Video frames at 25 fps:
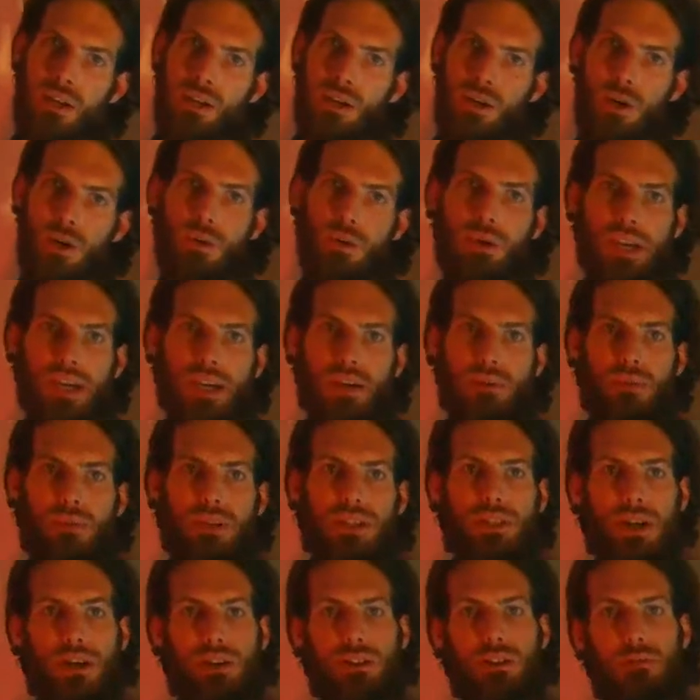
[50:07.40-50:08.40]
Okay, we
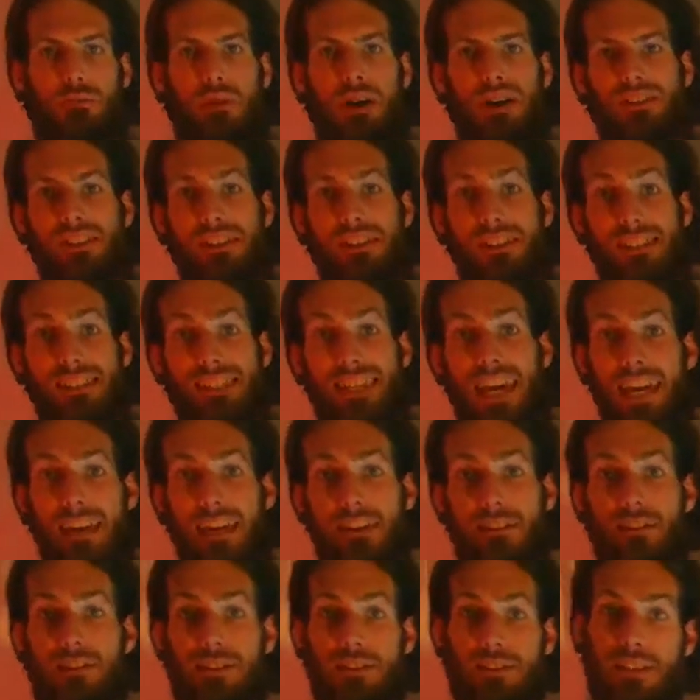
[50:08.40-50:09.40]
talked about
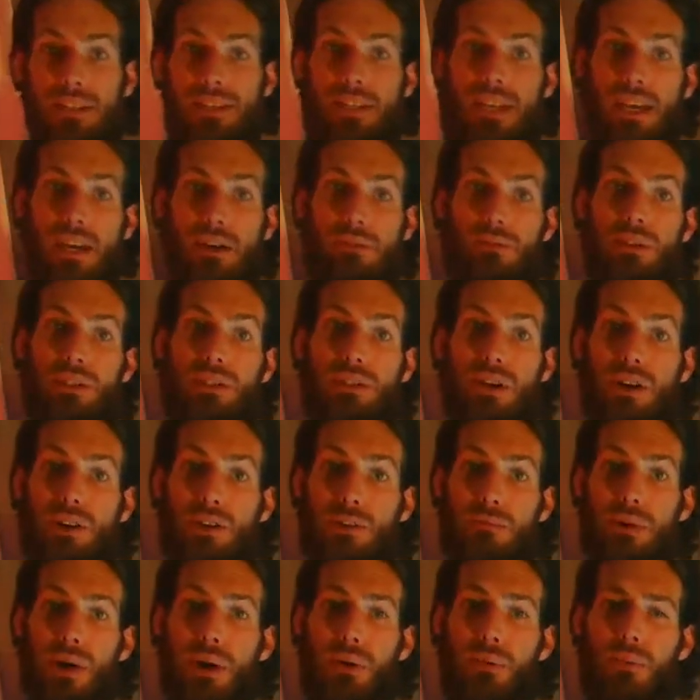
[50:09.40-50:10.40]
scales today. We talked
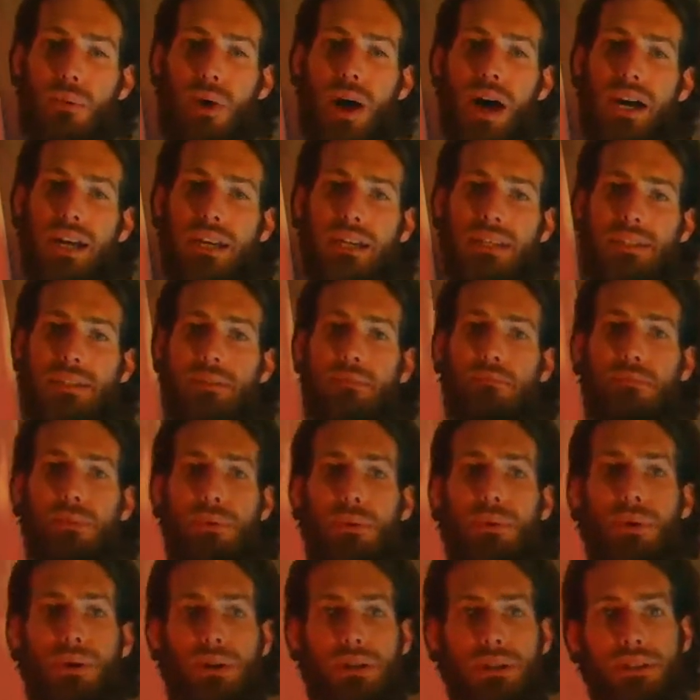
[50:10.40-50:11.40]
about why it's
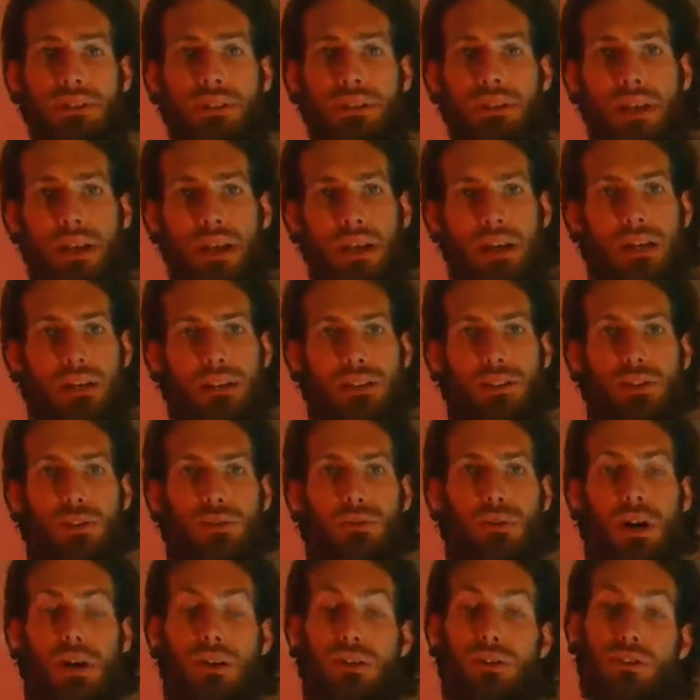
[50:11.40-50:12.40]
important
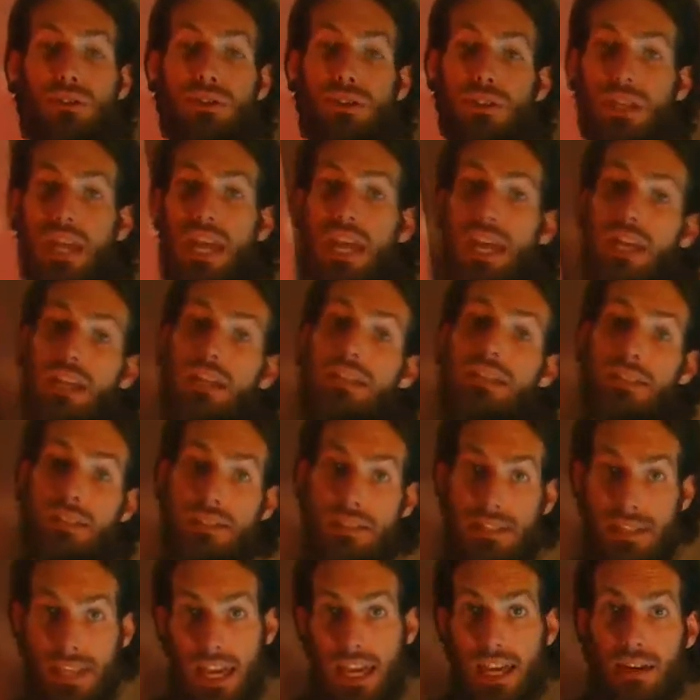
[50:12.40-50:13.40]
to understand a
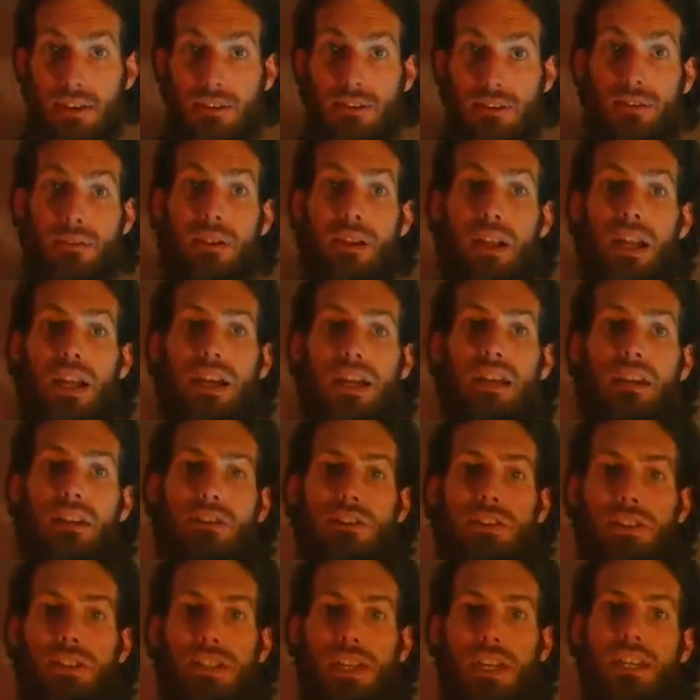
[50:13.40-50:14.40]
scale and
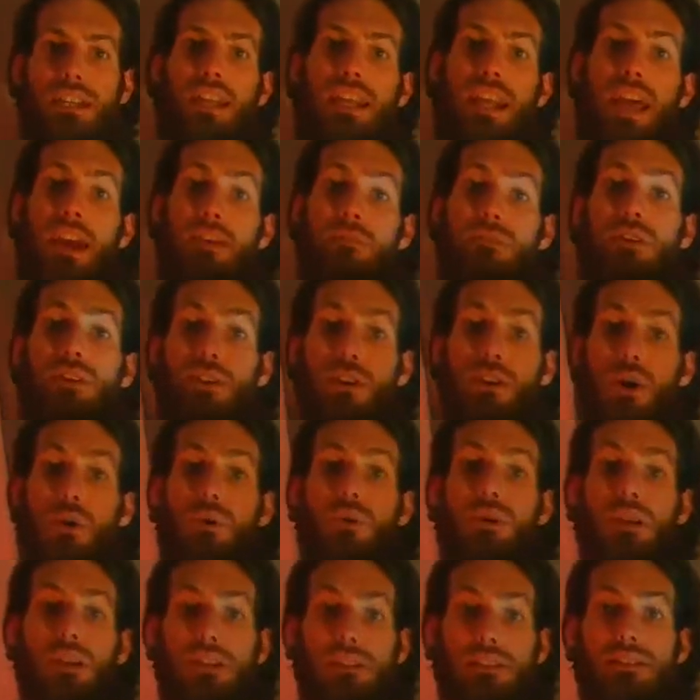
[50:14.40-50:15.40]
understand that every
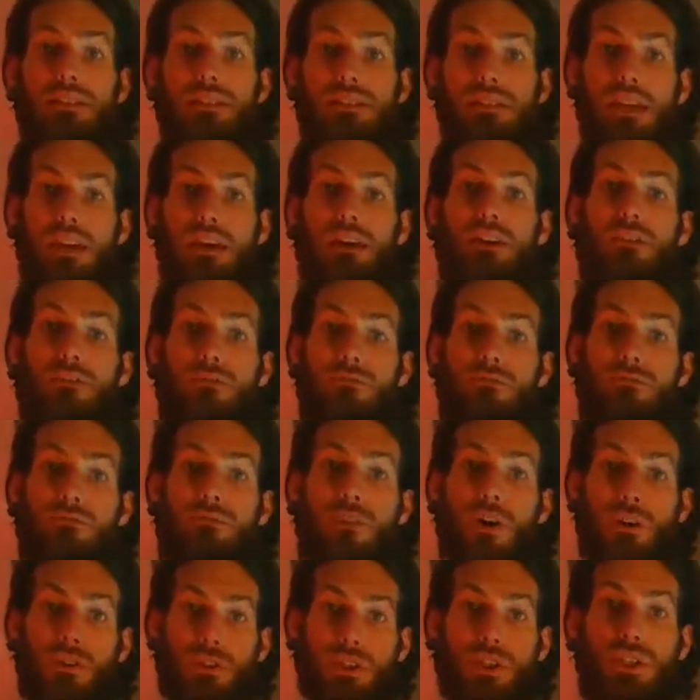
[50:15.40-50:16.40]
note in the scale
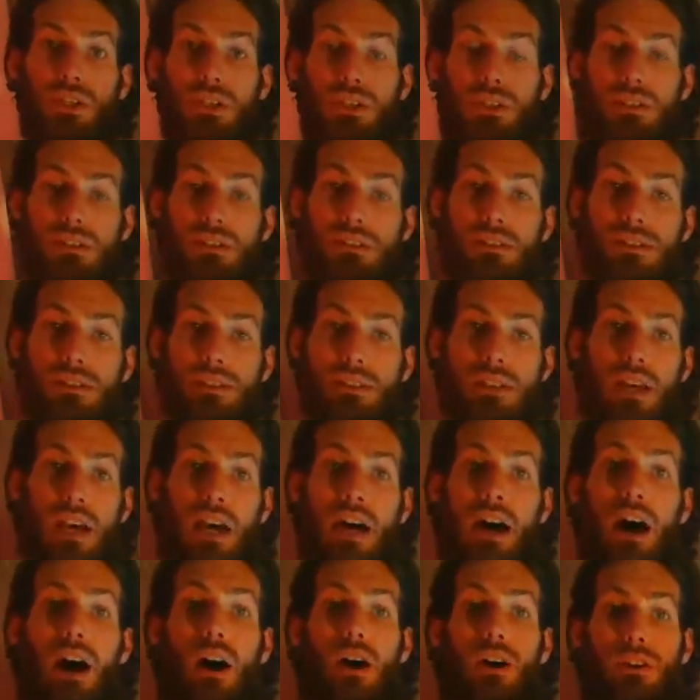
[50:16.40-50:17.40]
functions.
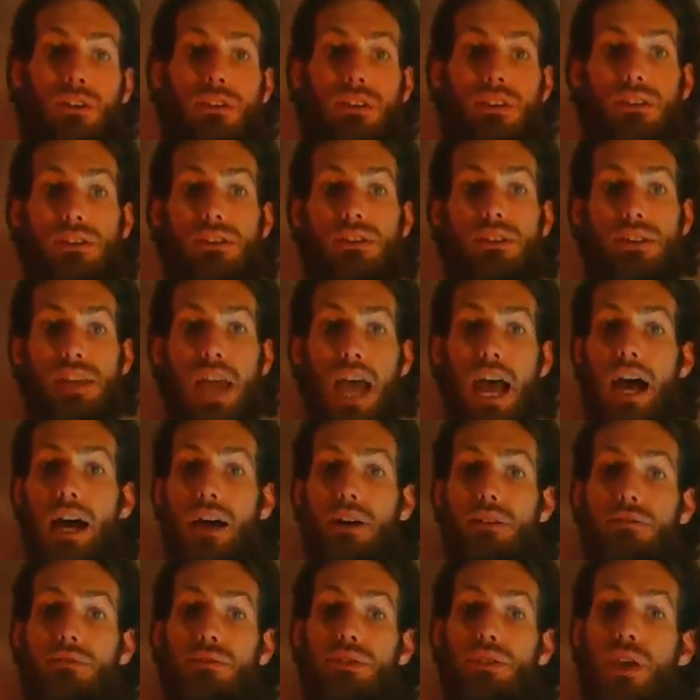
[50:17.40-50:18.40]
All these
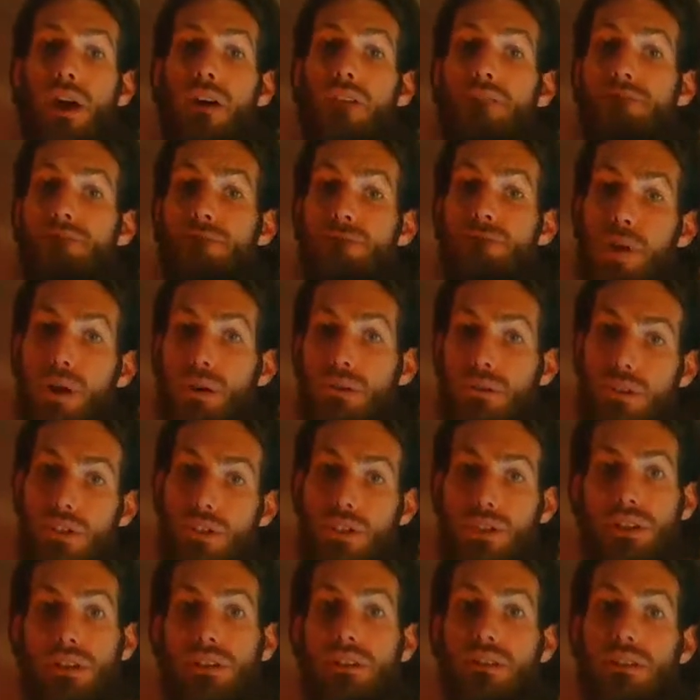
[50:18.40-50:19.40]
sounds
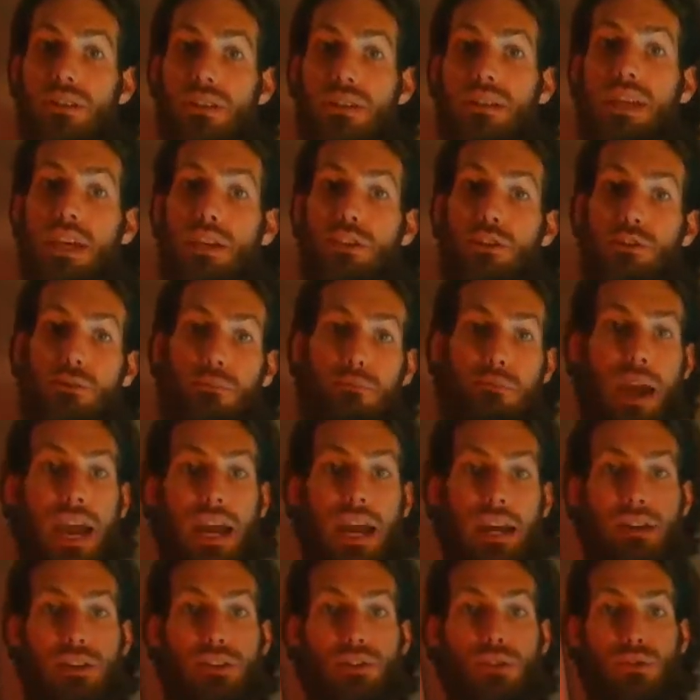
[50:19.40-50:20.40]
function to take you
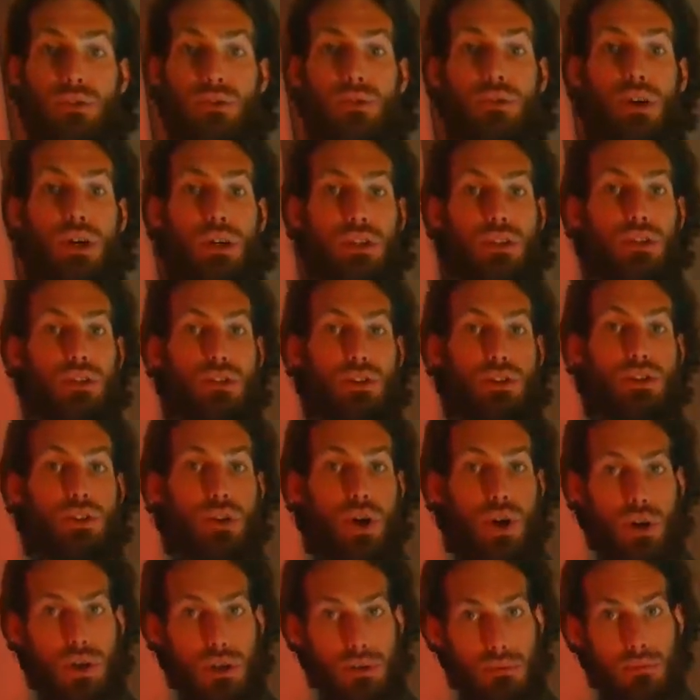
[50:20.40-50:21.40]
back to your
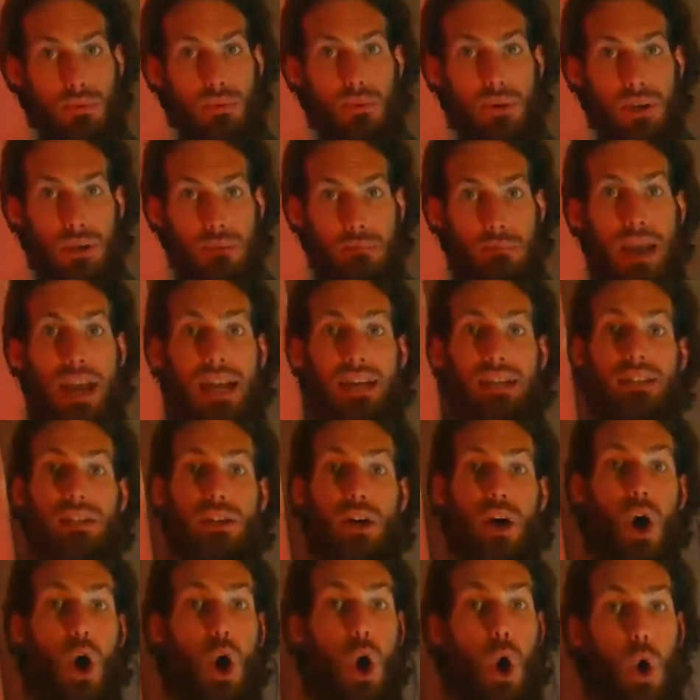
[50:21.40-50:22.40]
starting point, back
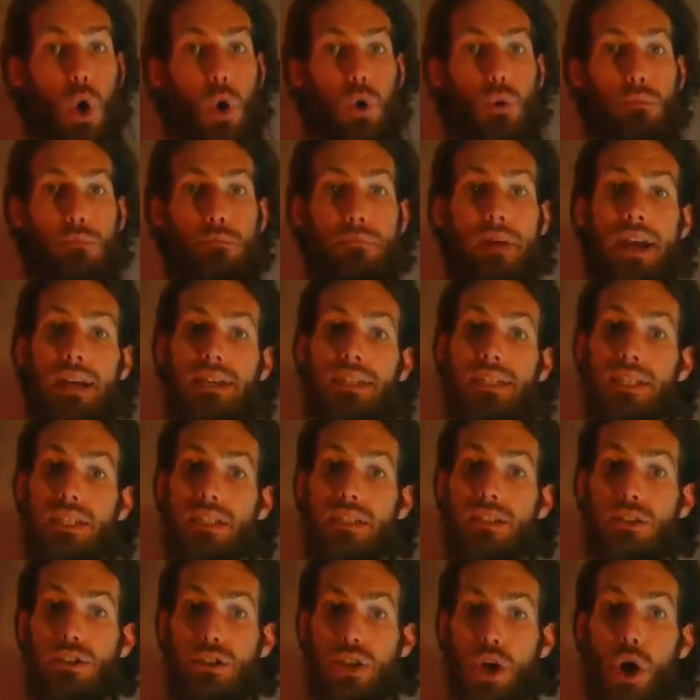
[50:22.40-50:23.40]
to home, back to
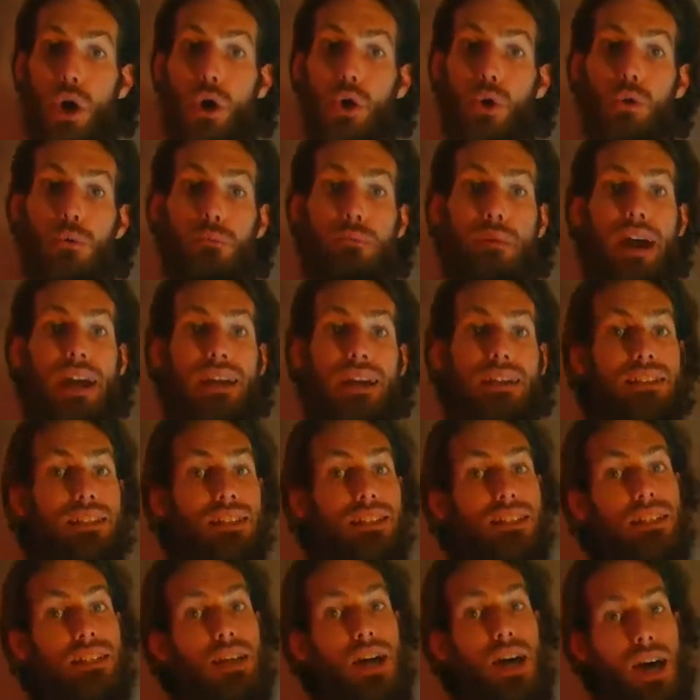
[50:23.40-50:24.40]
do, back to
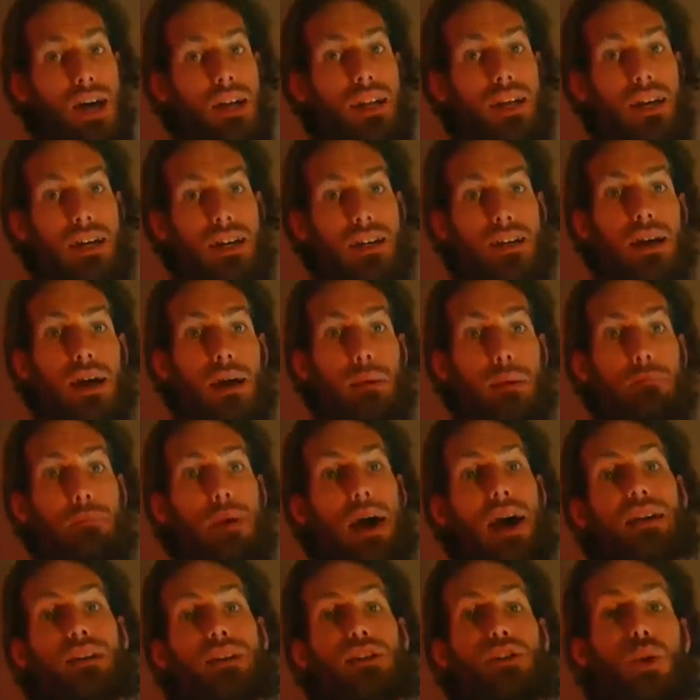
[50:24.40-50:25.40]
tonic,
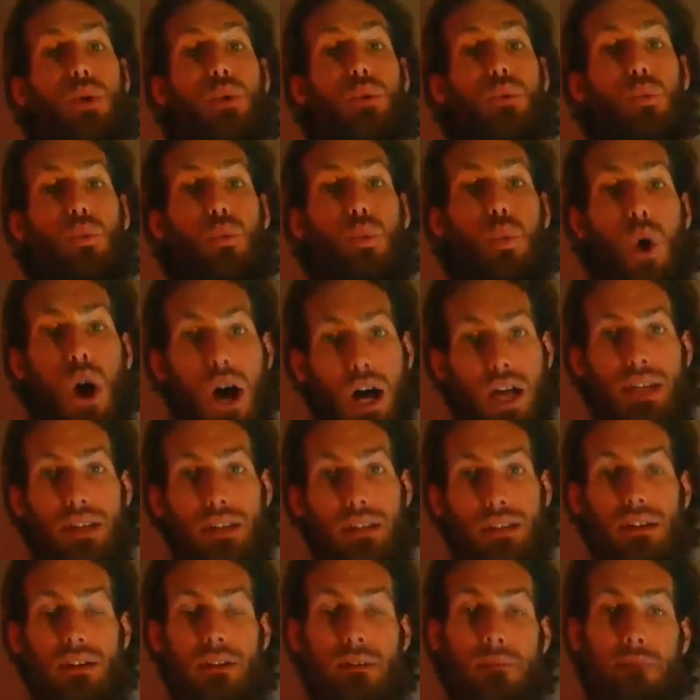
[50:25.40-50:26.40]
back to one.